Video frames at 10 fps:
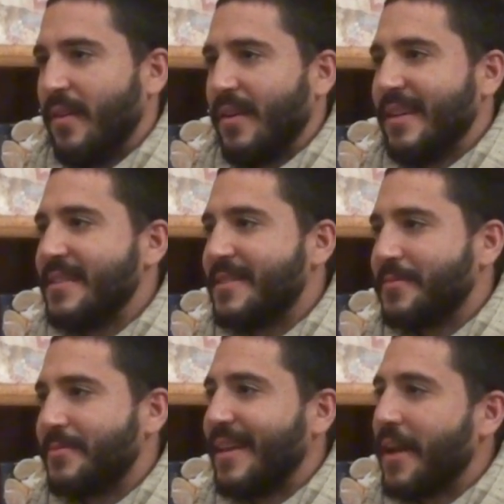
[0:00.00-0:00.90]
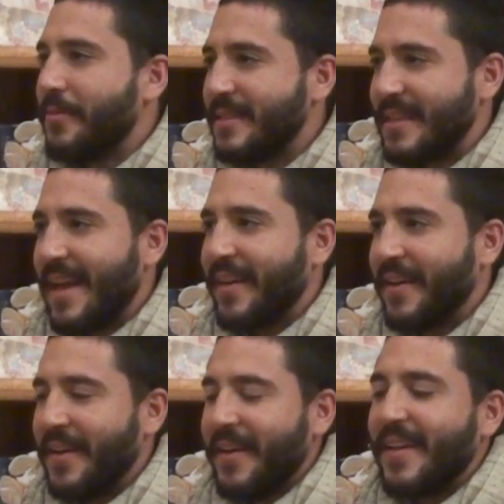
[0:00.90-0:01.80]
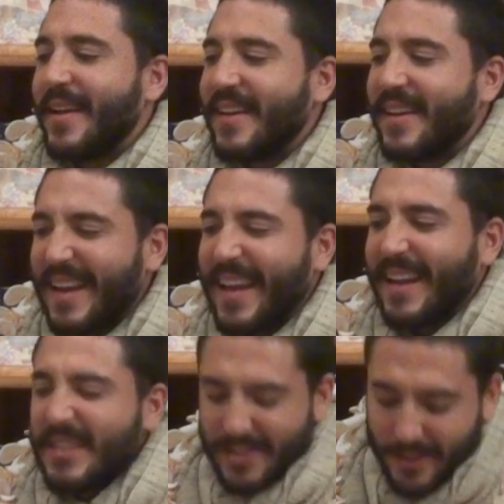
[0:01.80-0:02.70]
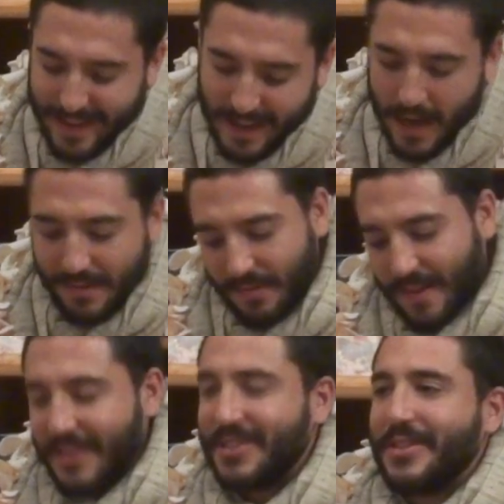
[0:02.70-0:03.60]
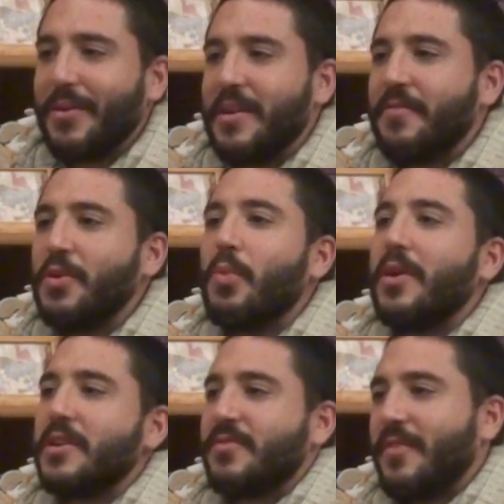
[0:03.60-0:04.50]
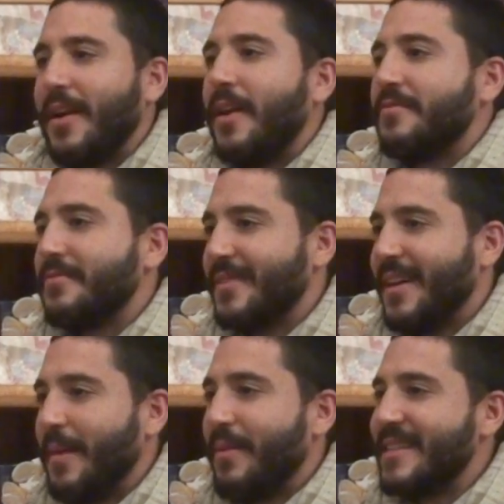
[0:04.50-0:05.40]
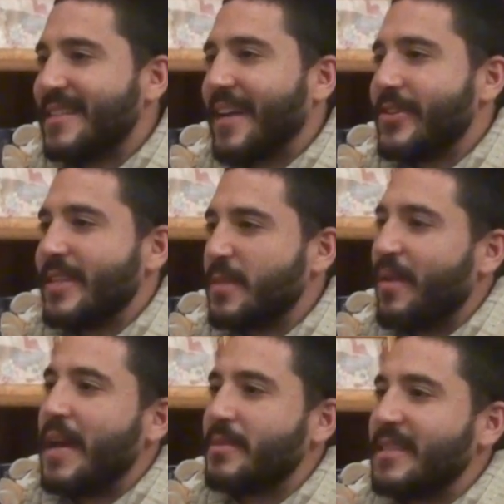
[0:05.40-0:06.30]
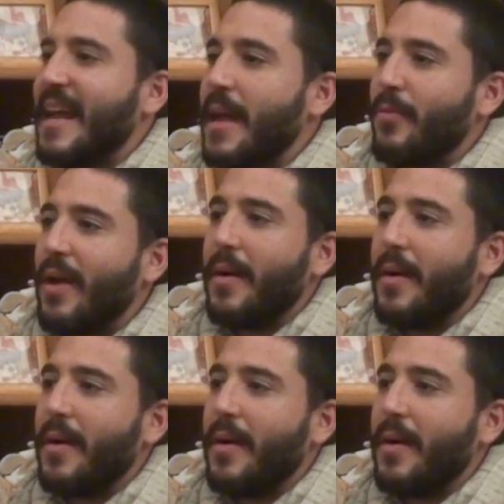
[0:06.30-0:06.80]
Is, like we say, in English there's only love, affection, only a few words for love. But in Sanskrit there's prem, sneh,